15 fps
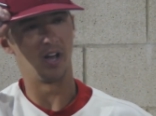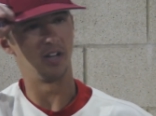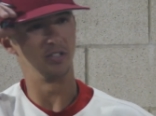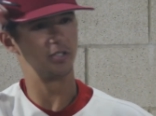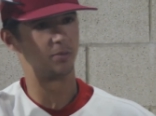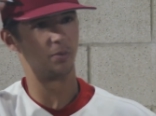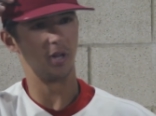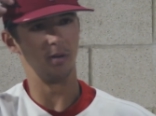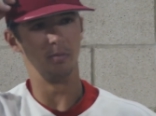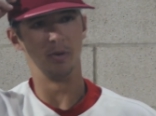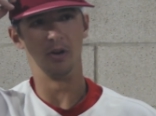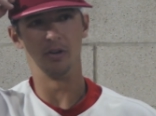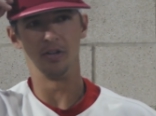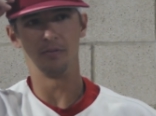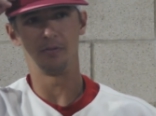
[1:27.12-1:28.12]
I used to play
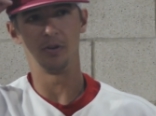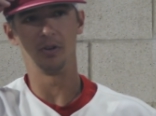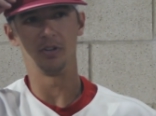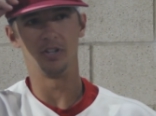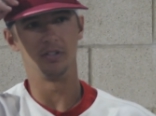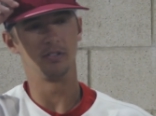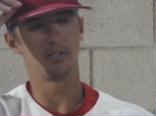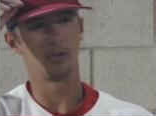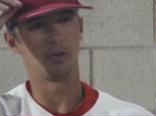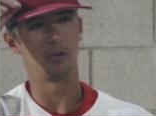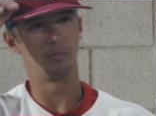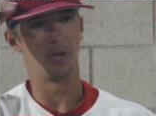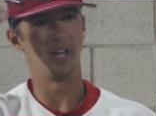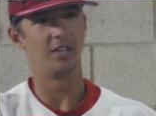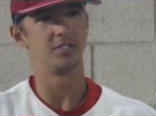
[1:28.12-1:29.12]
middle infield and third
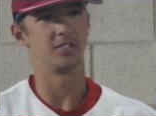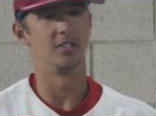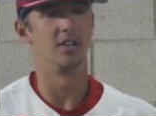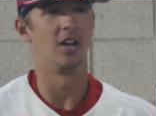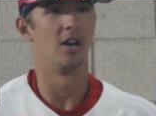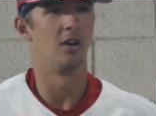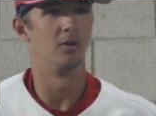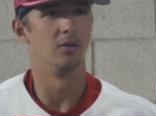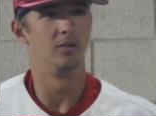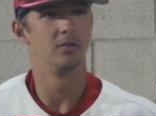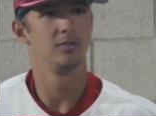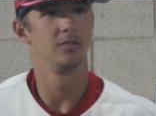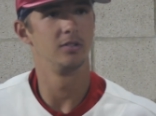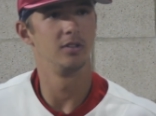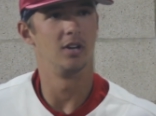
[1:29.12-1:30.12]
base and how
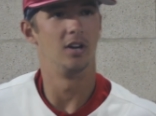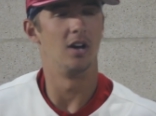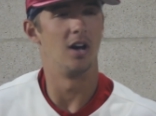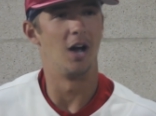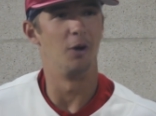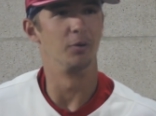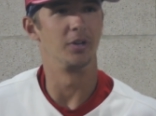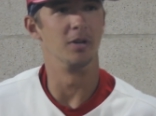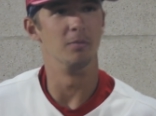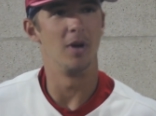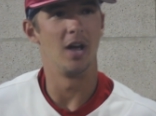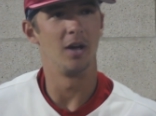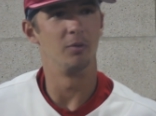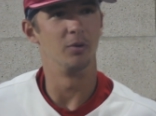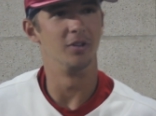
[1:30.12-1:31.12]
I would get
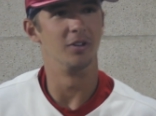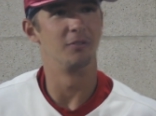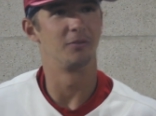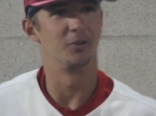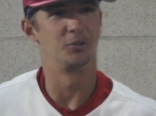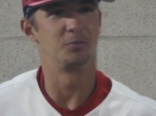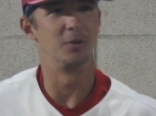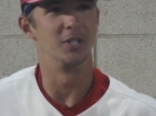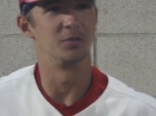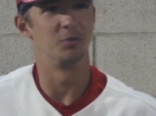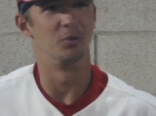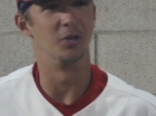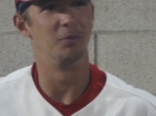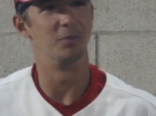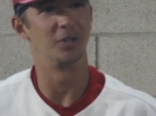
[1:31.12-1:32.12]
mad when the first baseman
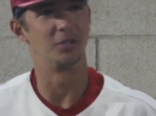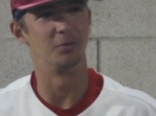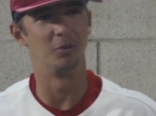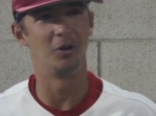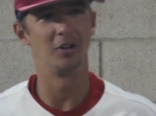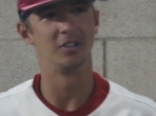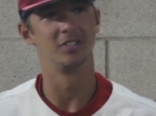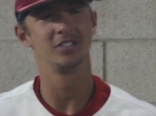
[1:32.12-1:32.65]
wouldn't pick the ball.